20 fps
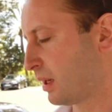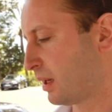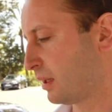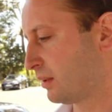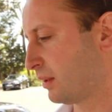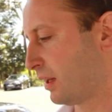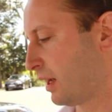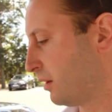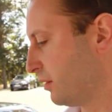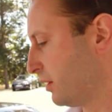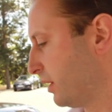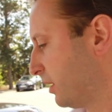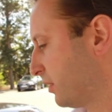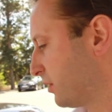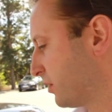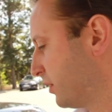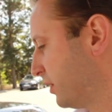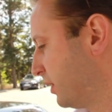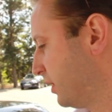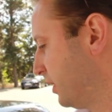The Audi
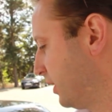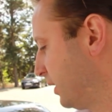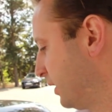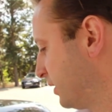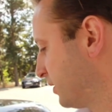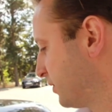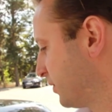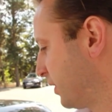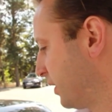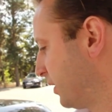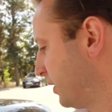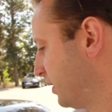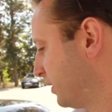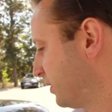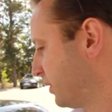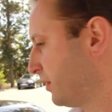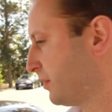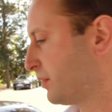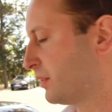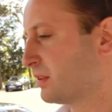A3 is very
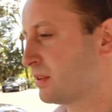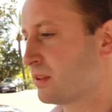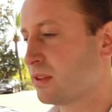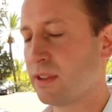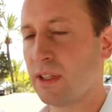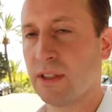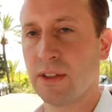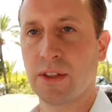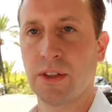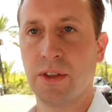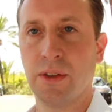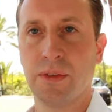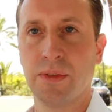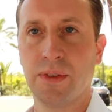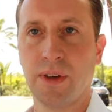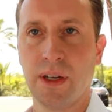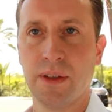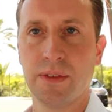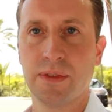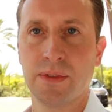different than the
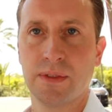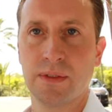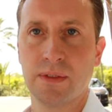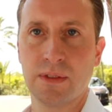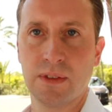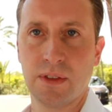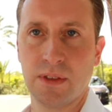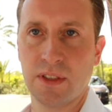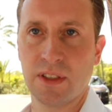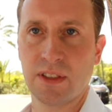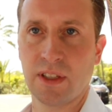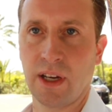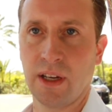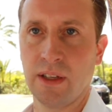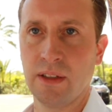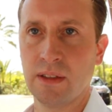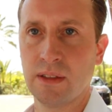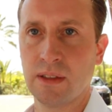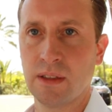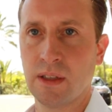Q5 to
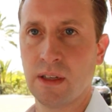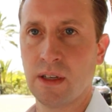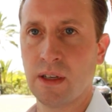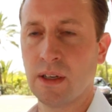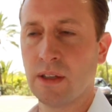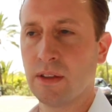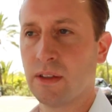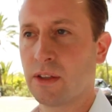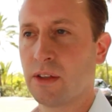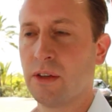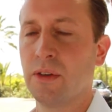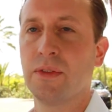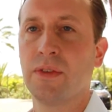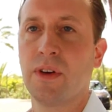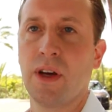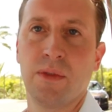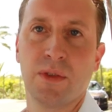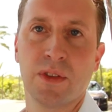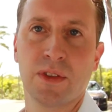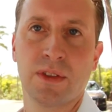design. The
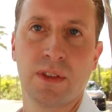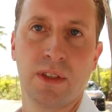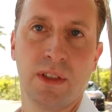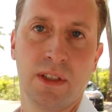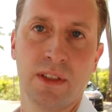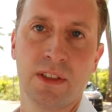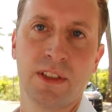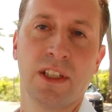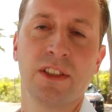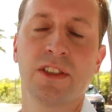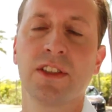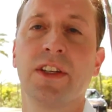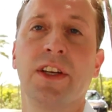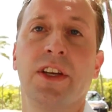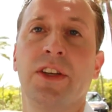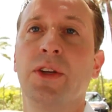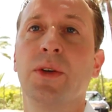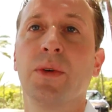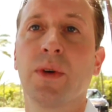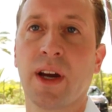Q5 was
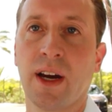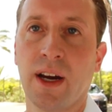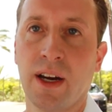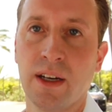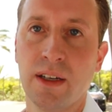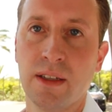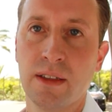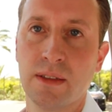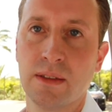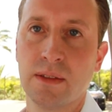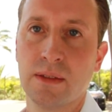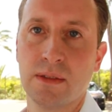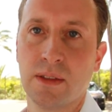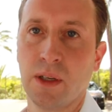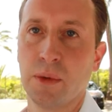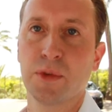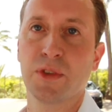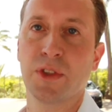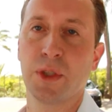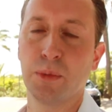essentially a new car,
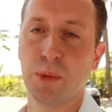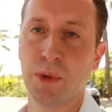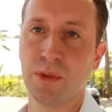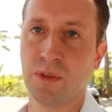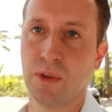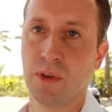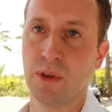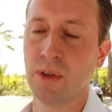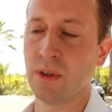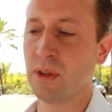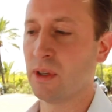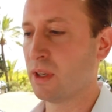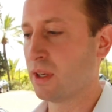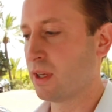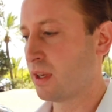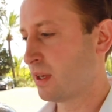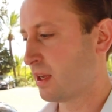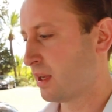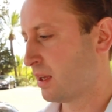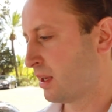not seen before.
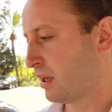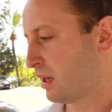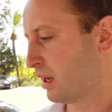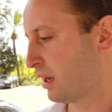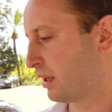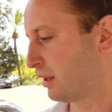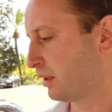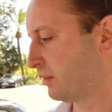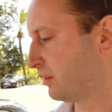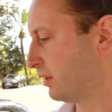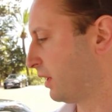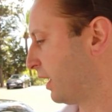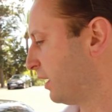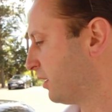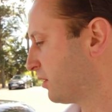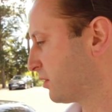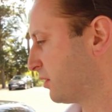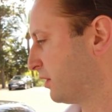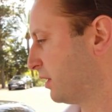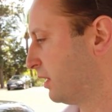The
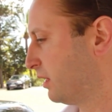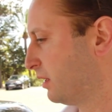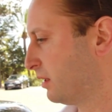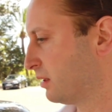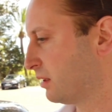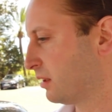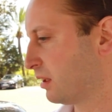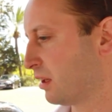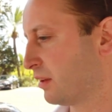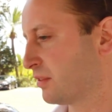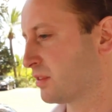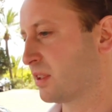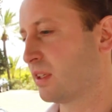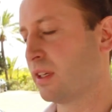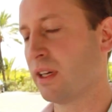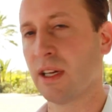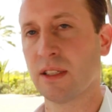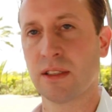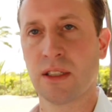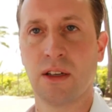A3 obviously
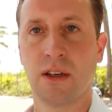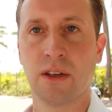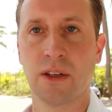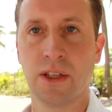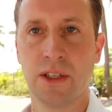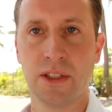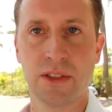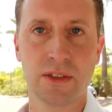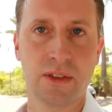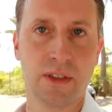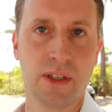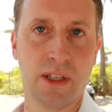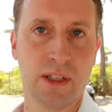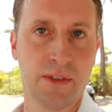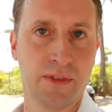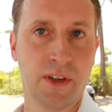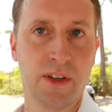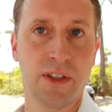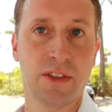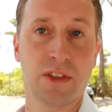has a long history and
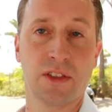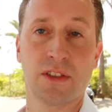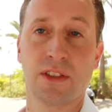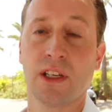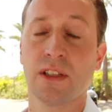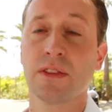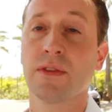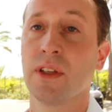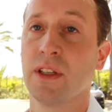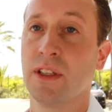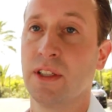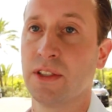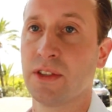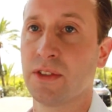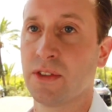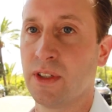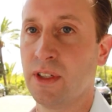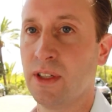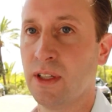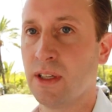a very successful
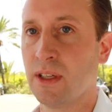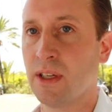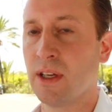history.